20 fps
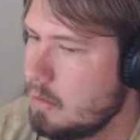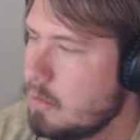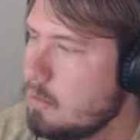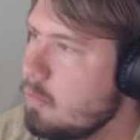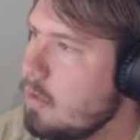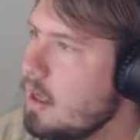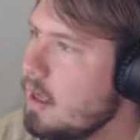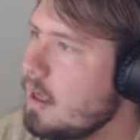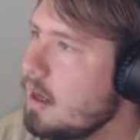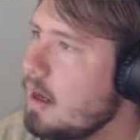
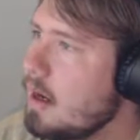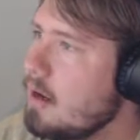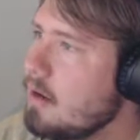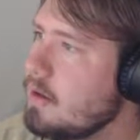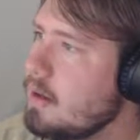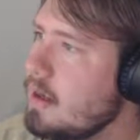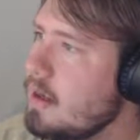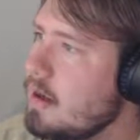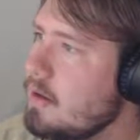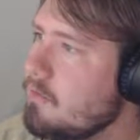What? I
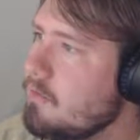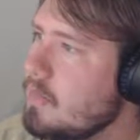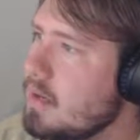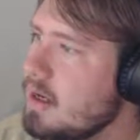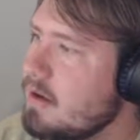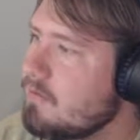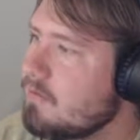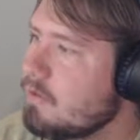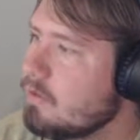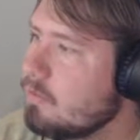only had enough
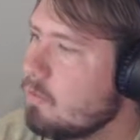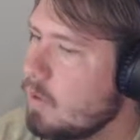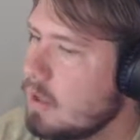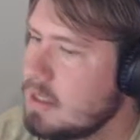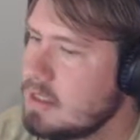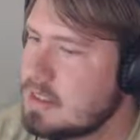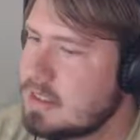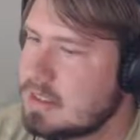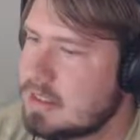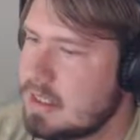money for
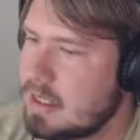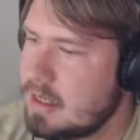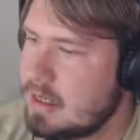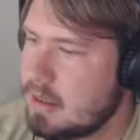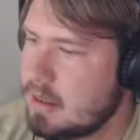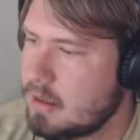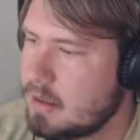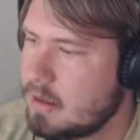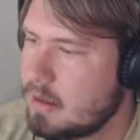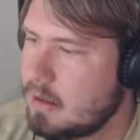one
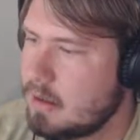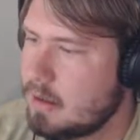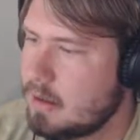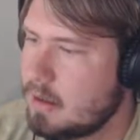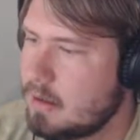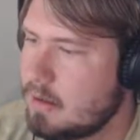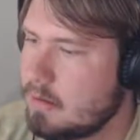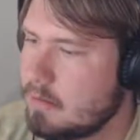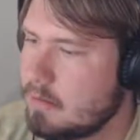steak? Ah.